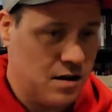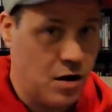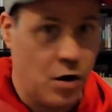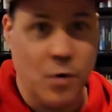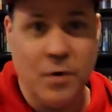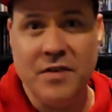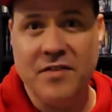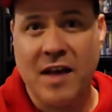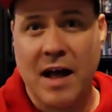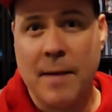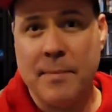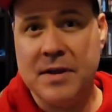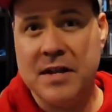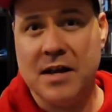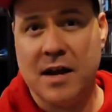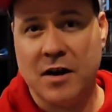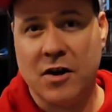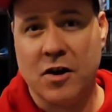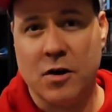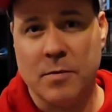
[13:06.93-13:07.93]
Always happy to
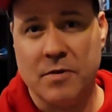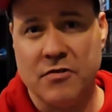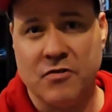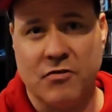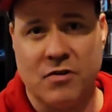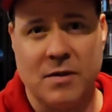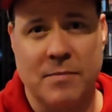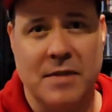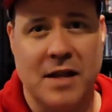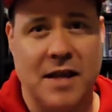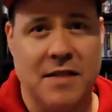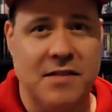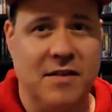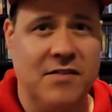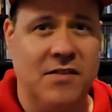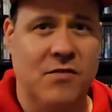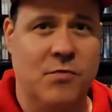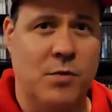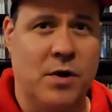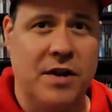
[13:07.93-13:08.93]
get Kirby's Dream Land. This
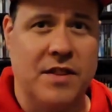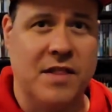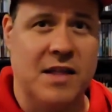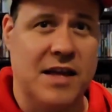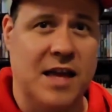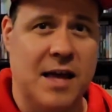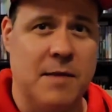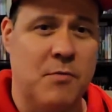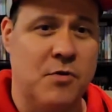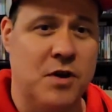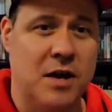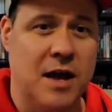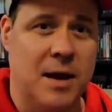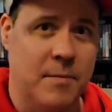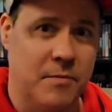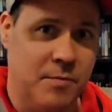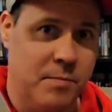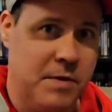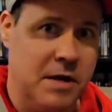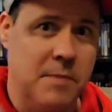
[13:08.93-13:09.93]
is one of the Game Boy
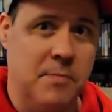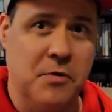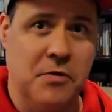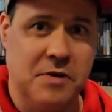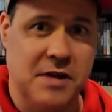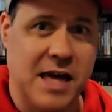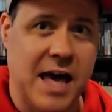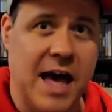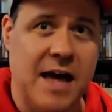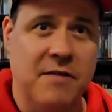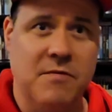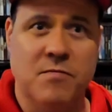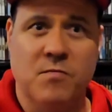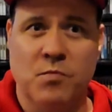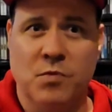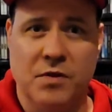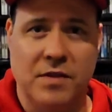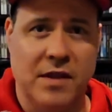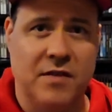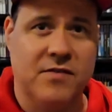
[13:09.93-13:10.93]
games people get
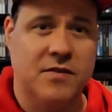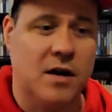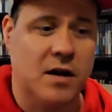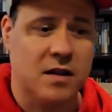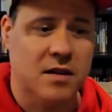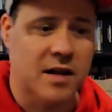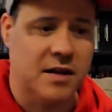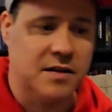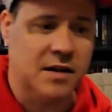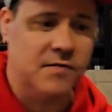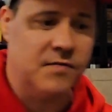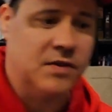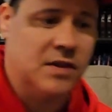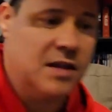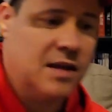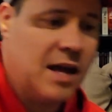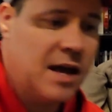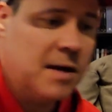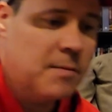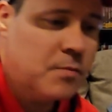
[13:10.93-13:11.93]
when they start collecting for the
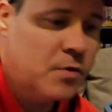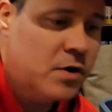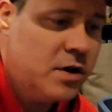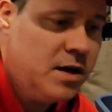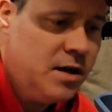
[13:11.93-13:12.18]
Game Boy.